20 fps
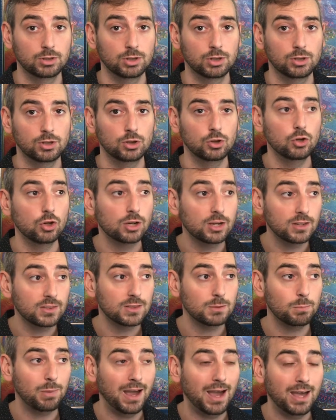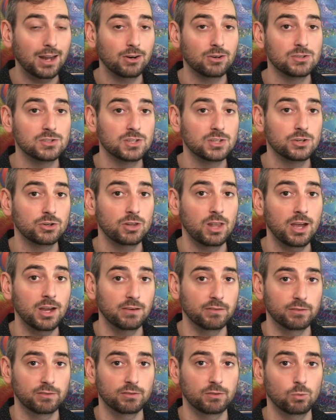Look at the patterns in your
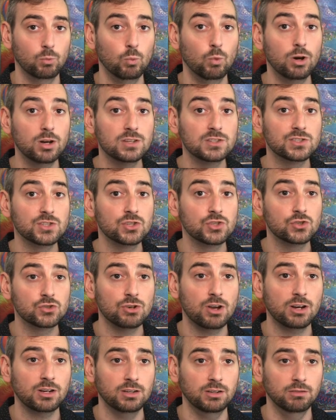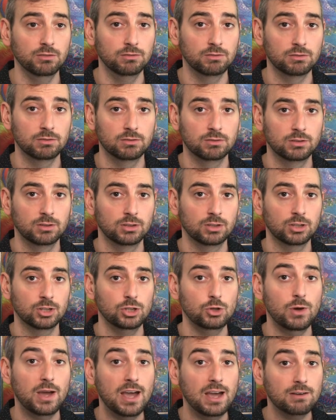life. What is destructive? You
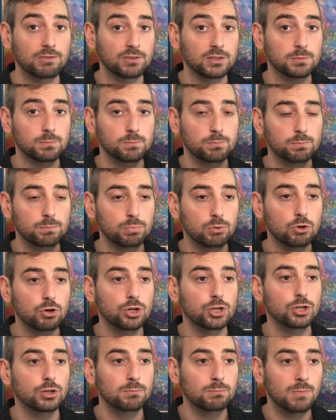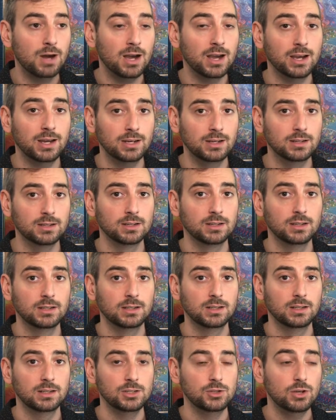have to put your mind,
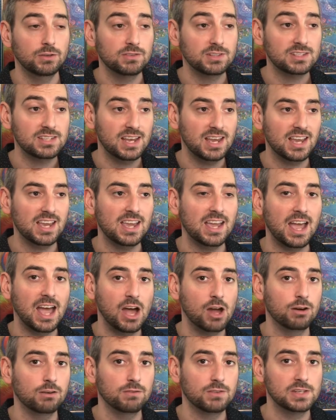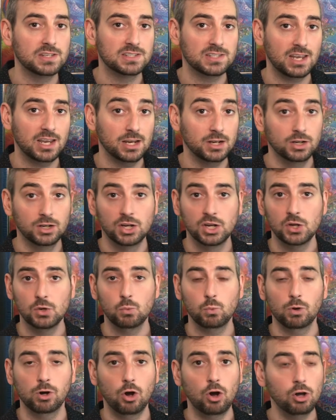you have to take it out of the state
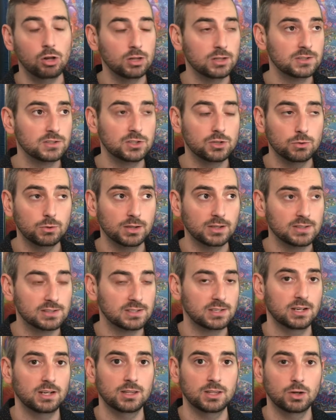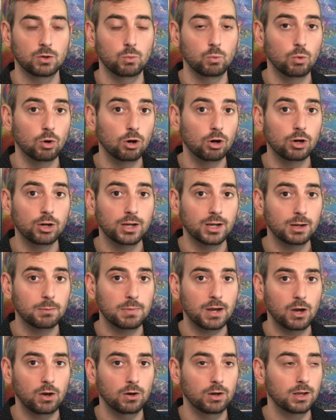where all it's doing is sitting there worrying
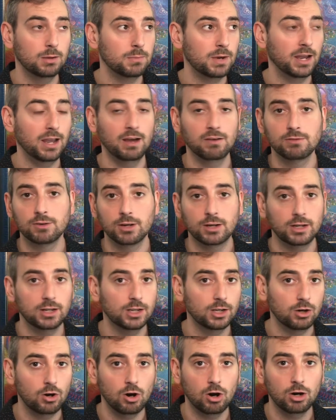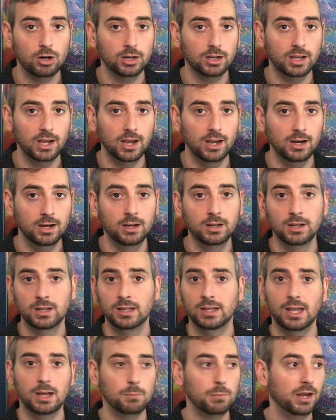about, am I ever going to get hard again?
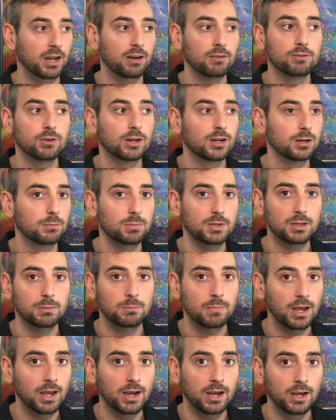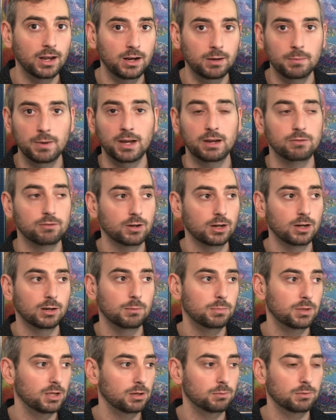Am I ever going to be a man? Am I ever going to
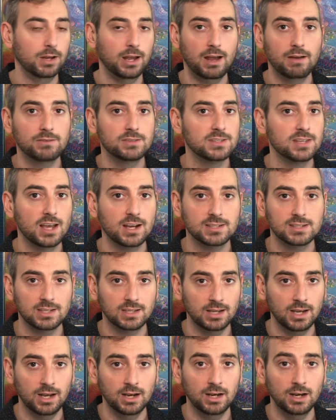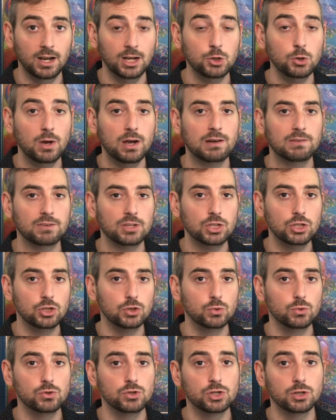be able to have sex again? And you have to
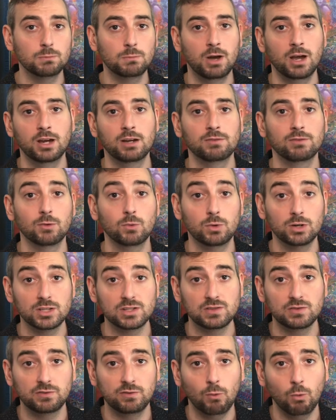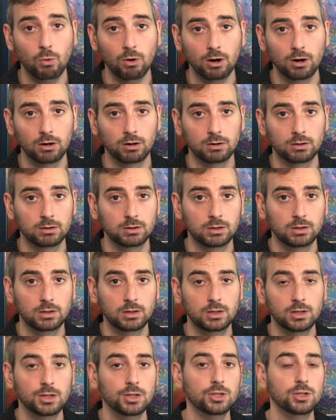use your mind for what it's for.
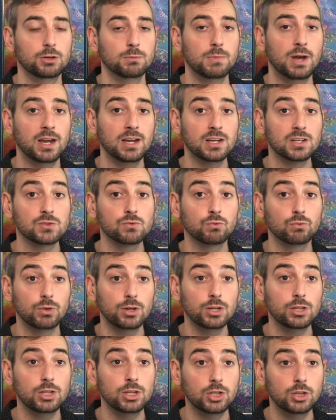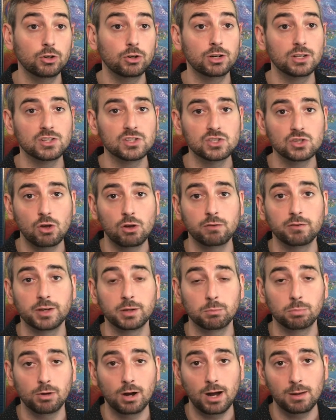Your mind is really good at solving
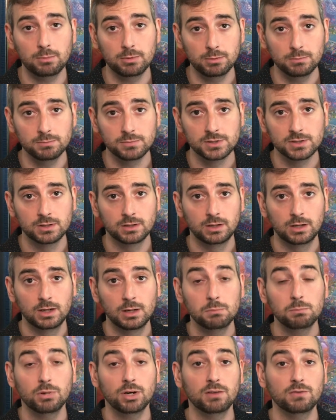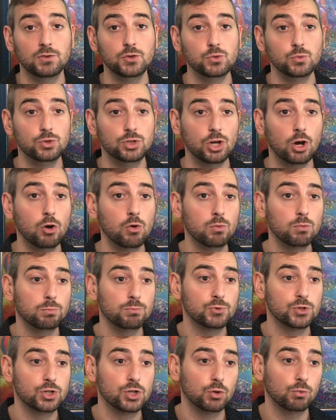problems. But if you don't
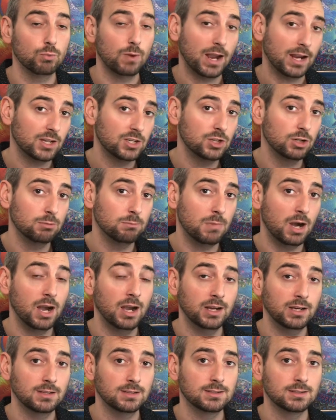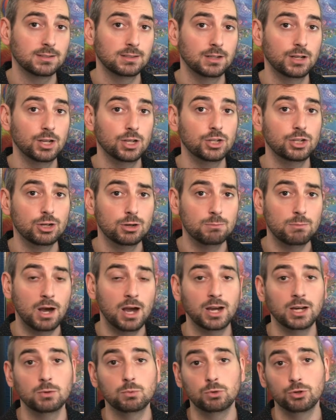direct your mind
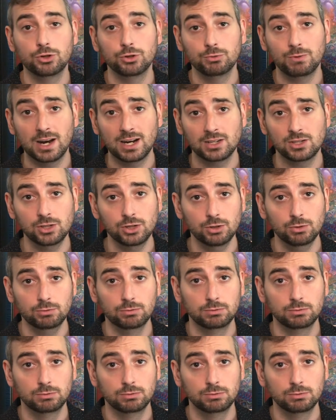will direct you.